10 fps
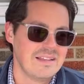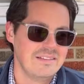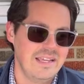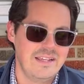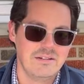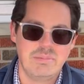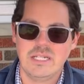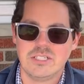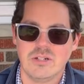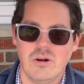Lincoln
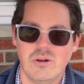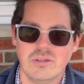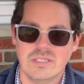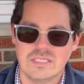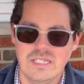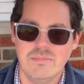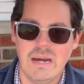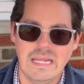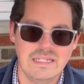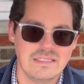pigeonholed the C
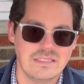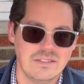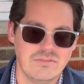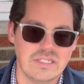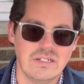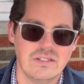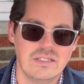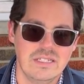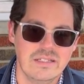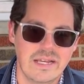bodies, the DeVille,
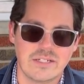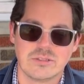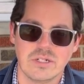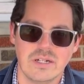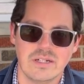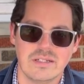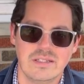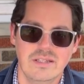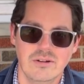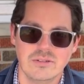the Electra,
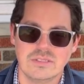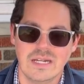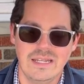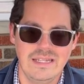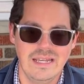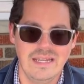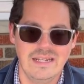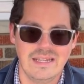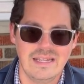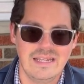the Olds
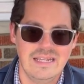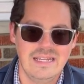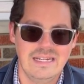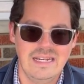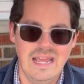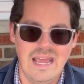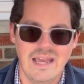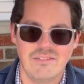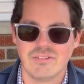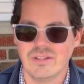98, in an
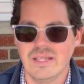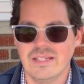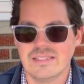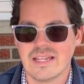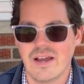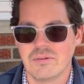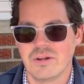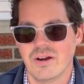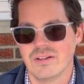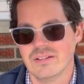ad for the Lincoln Town
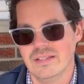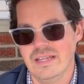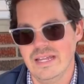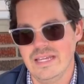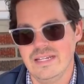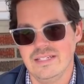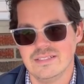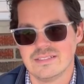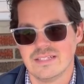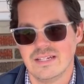Car in the late
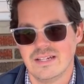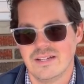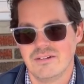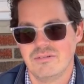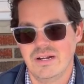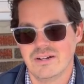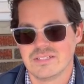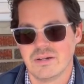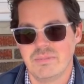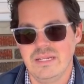80s, where
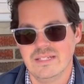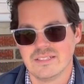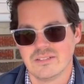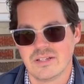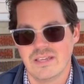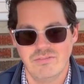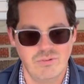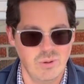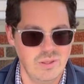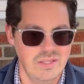somebody is looking
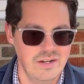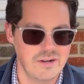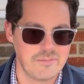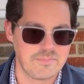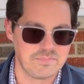for their